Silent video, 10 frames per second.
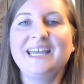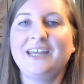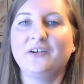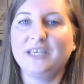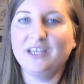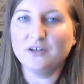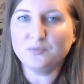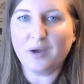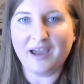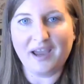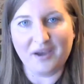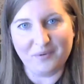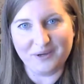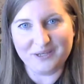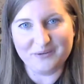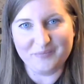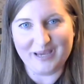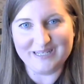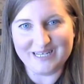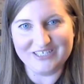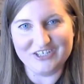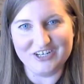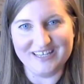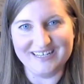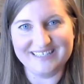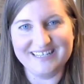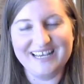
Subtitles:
Now, here's why I want you to pay attention to this.